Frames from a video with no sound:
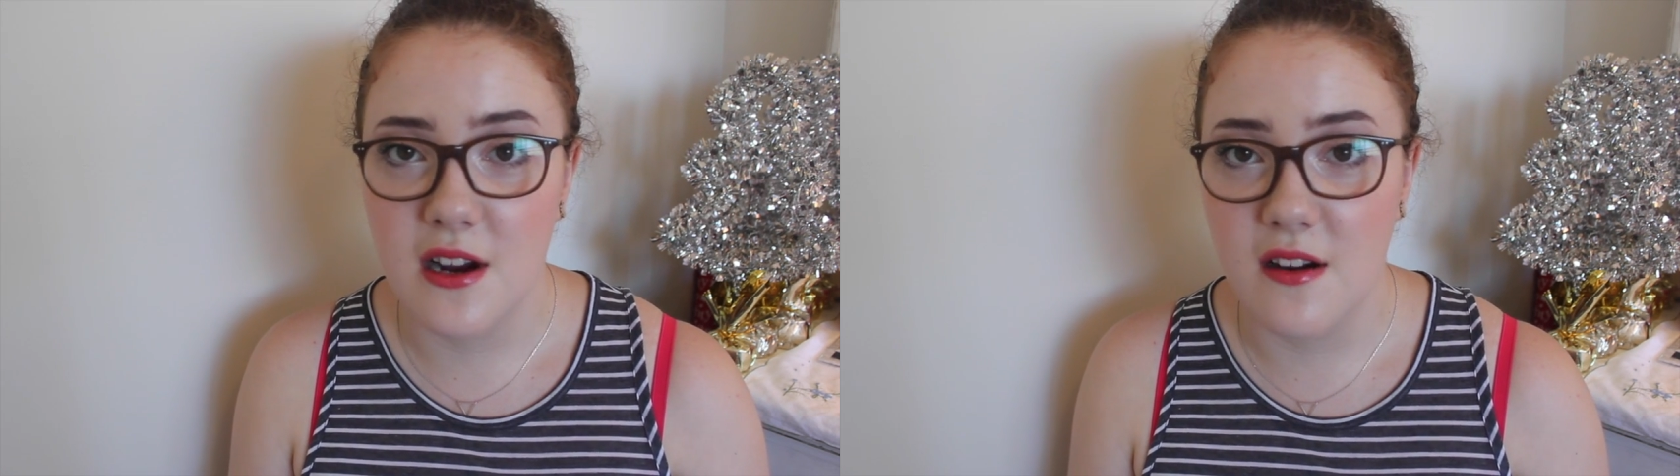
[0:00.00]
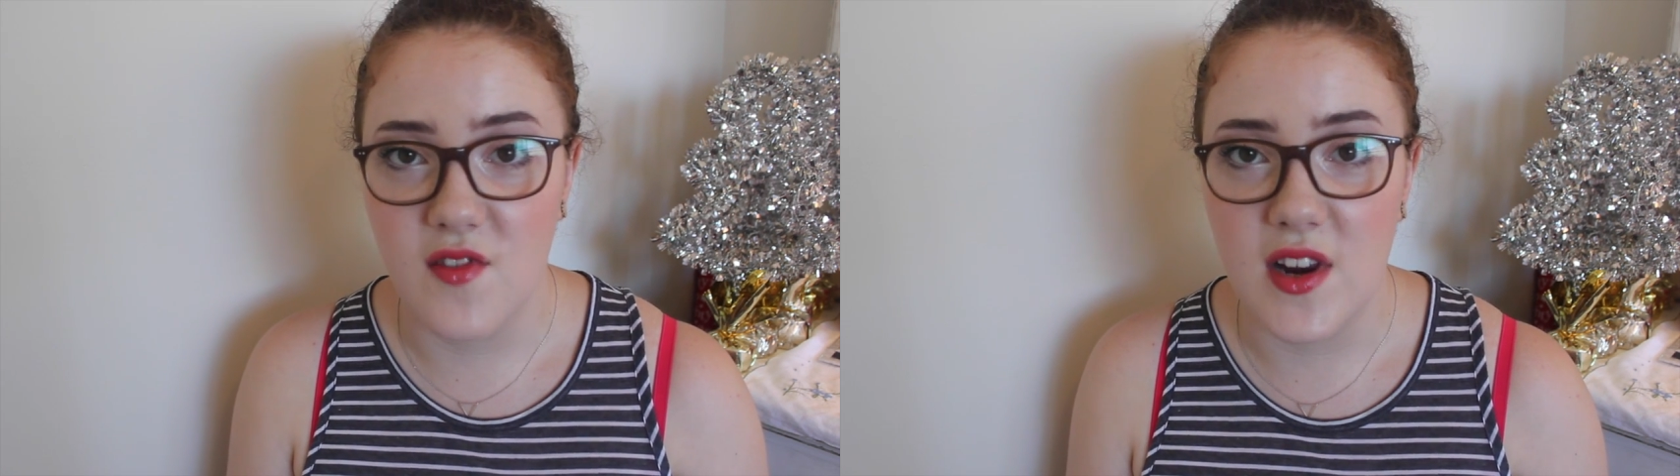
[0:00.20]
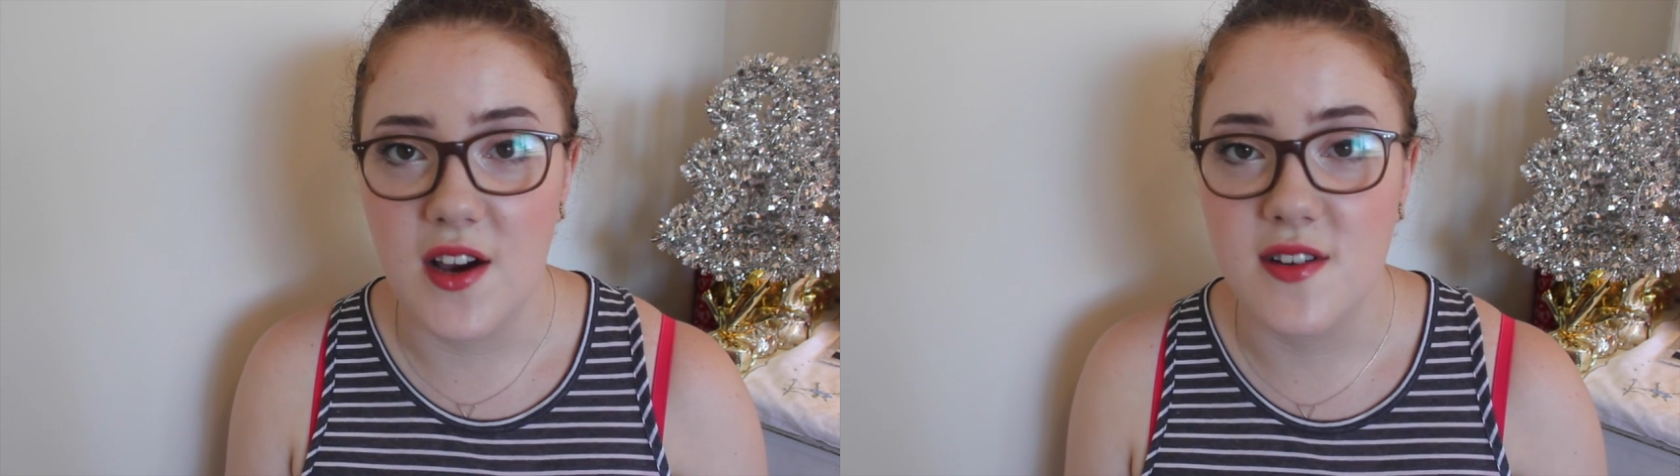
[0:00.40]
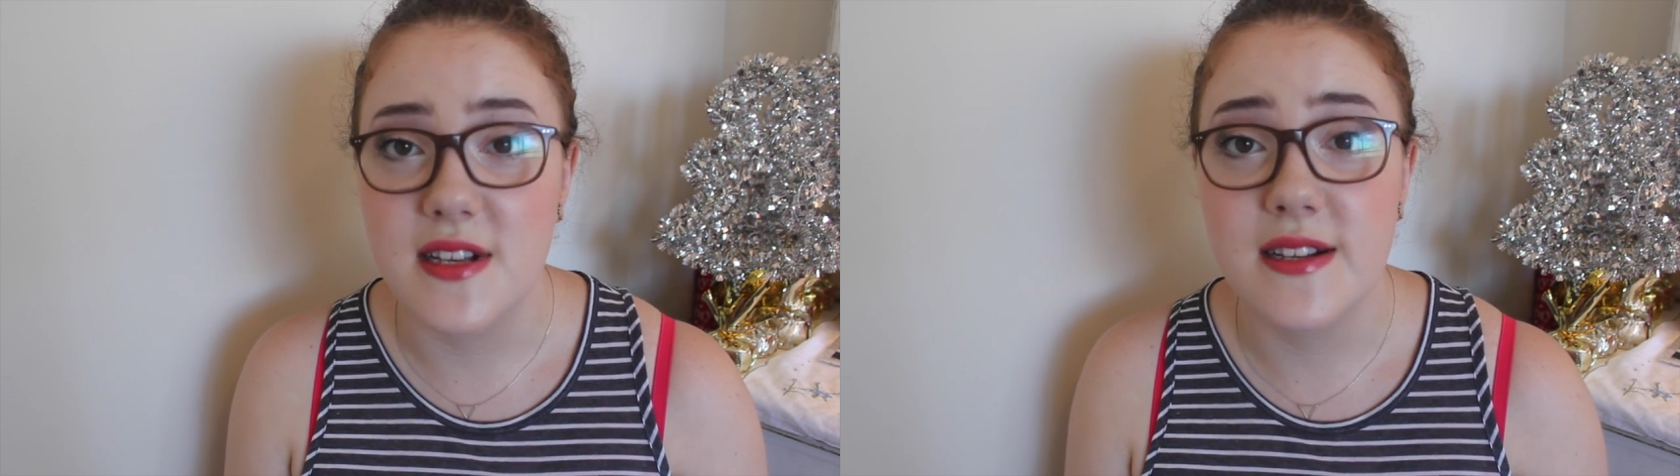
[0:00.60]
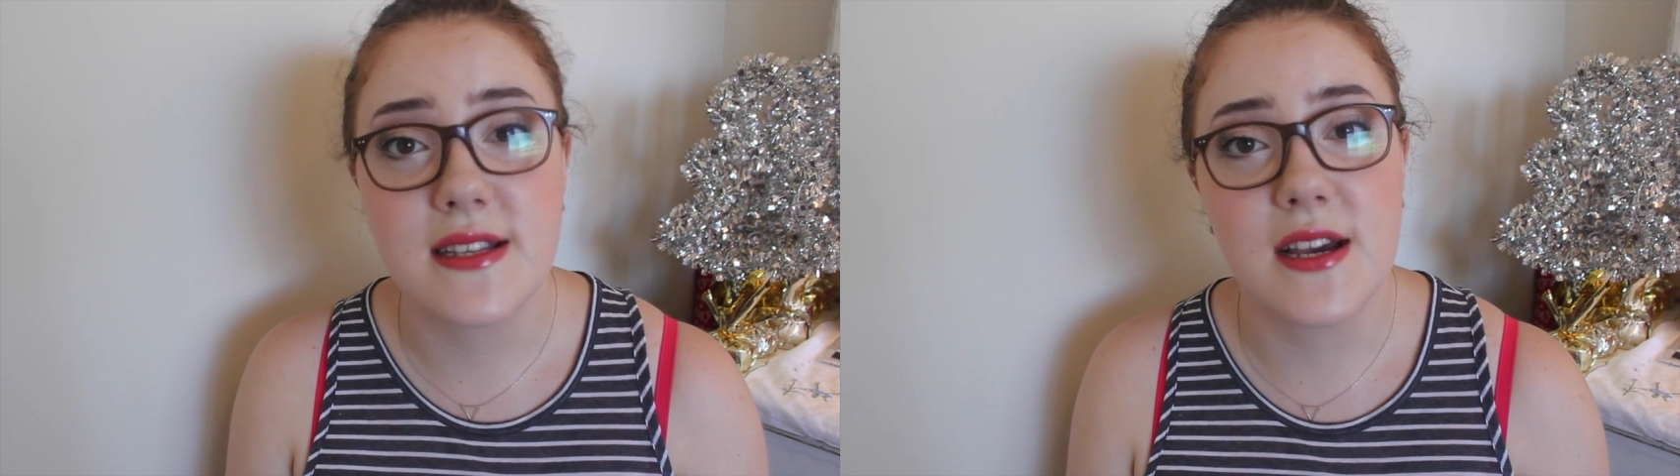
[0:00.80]
her videos
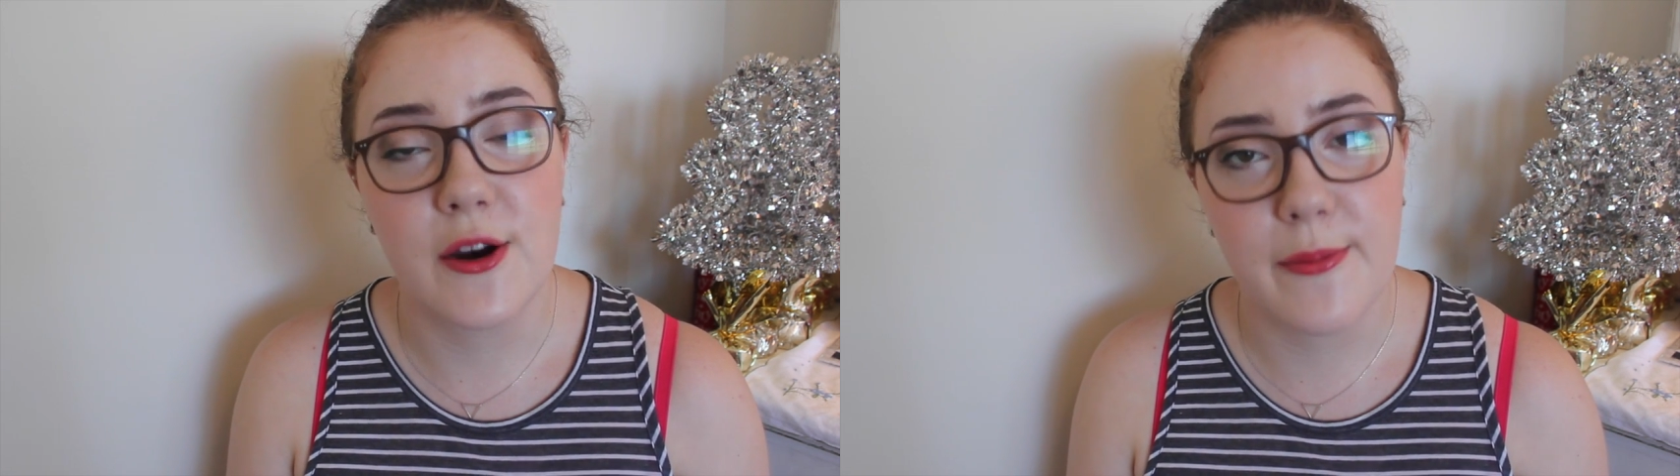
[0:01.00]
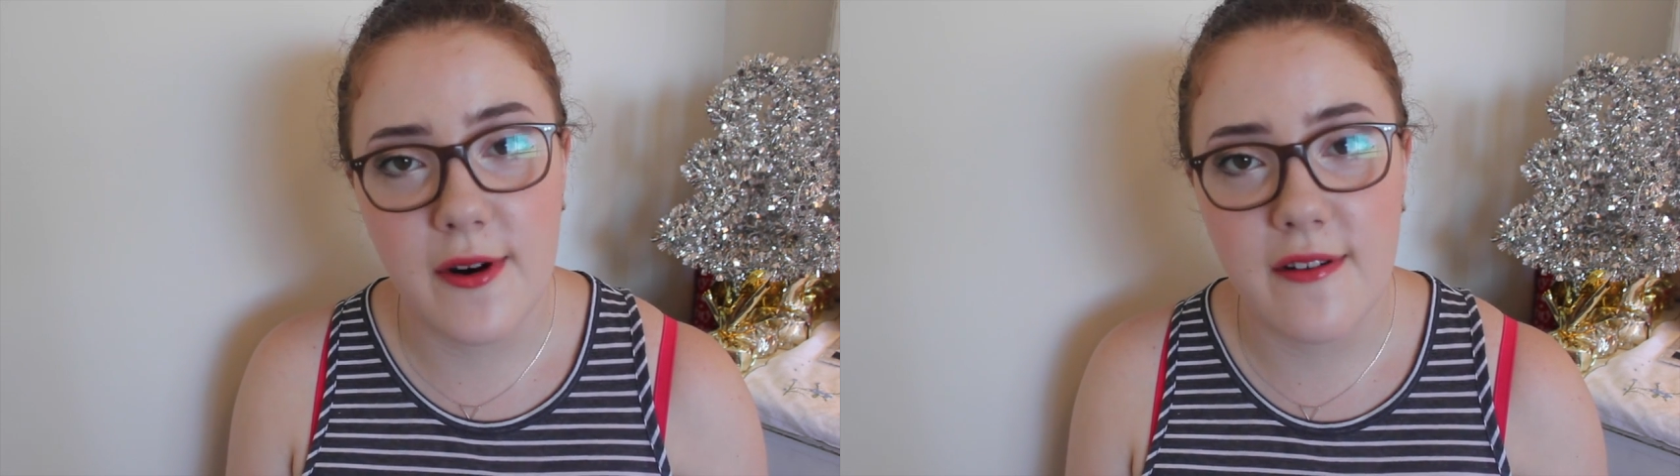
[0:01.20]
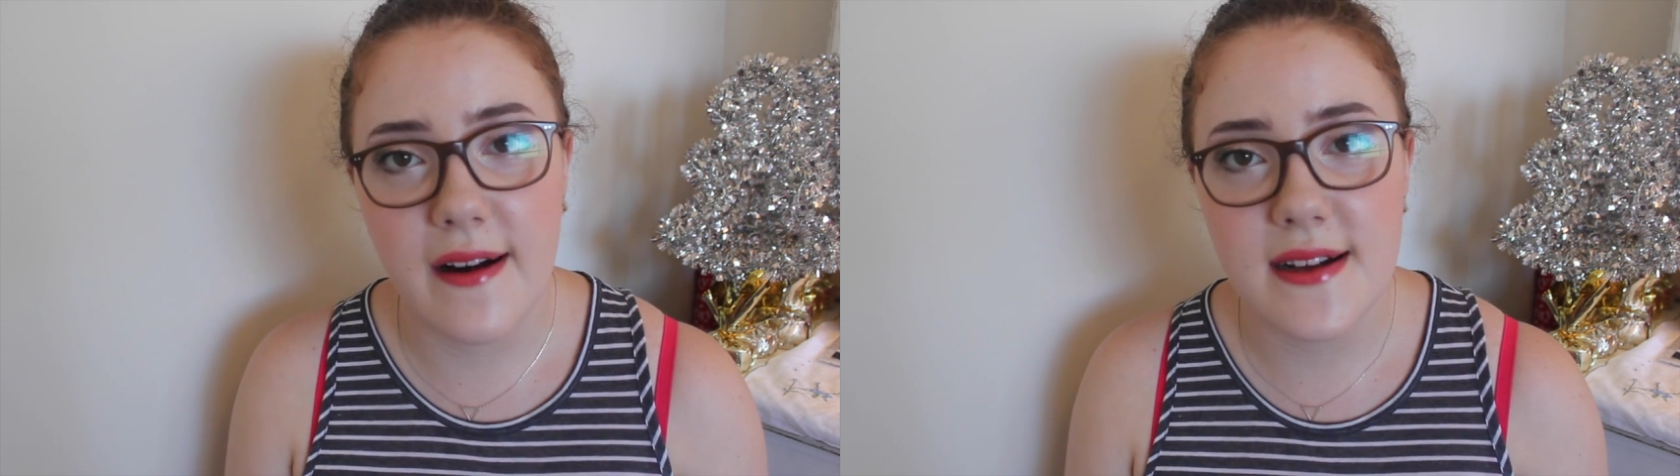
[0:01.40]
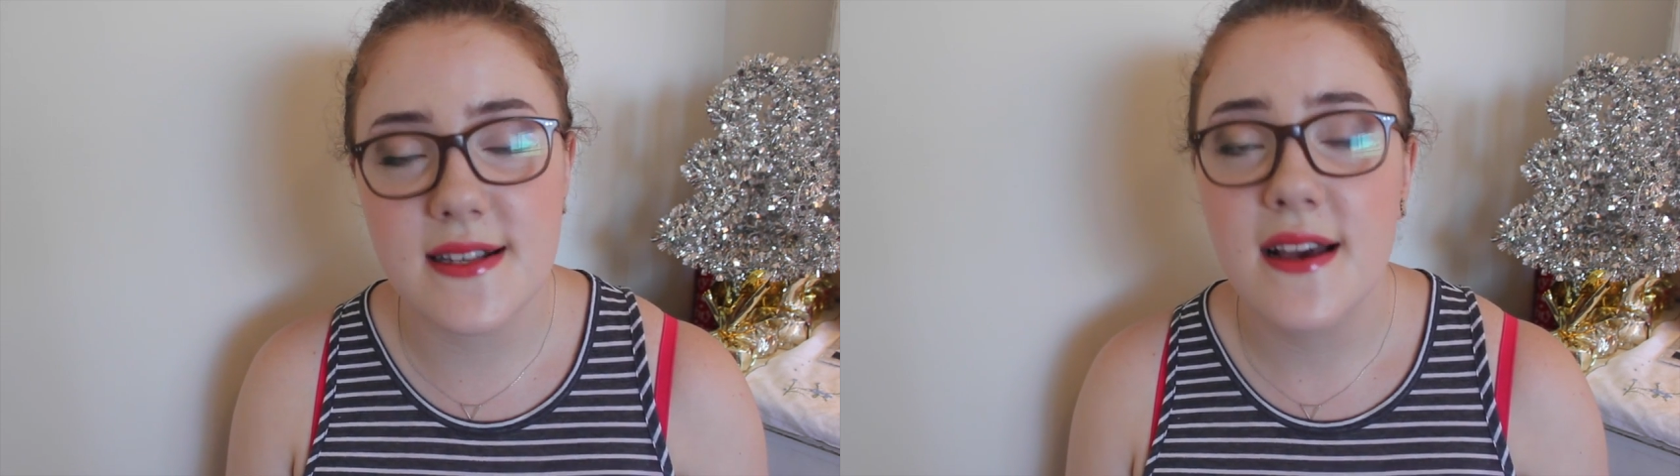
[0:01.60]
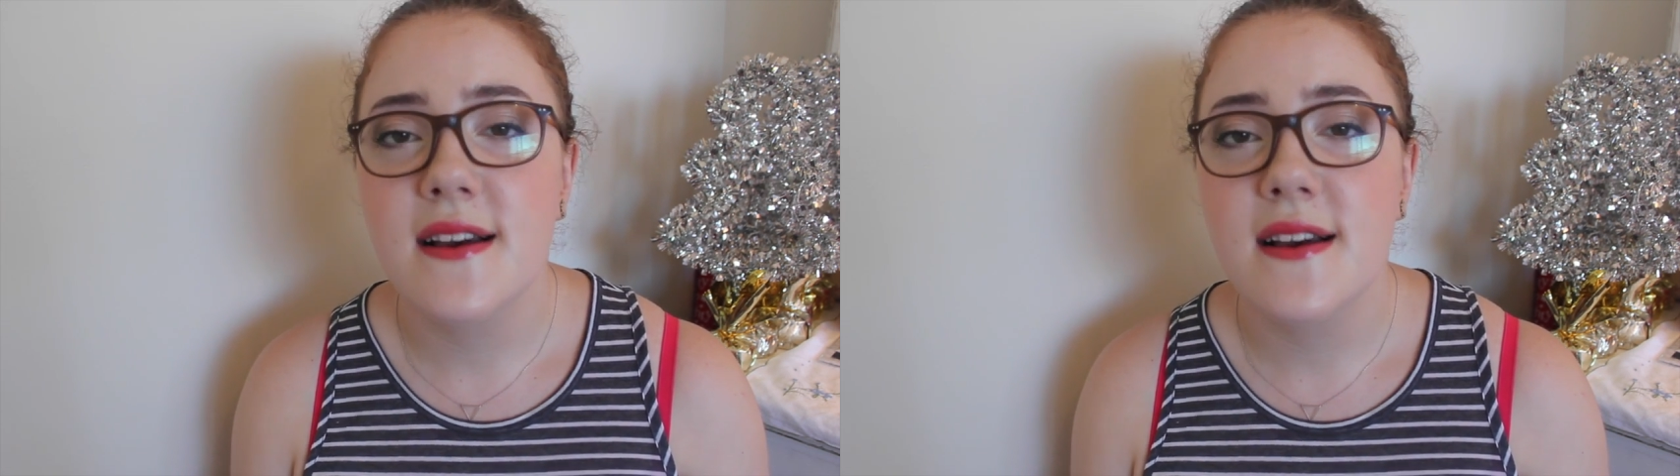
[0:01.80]
and seeing her progress,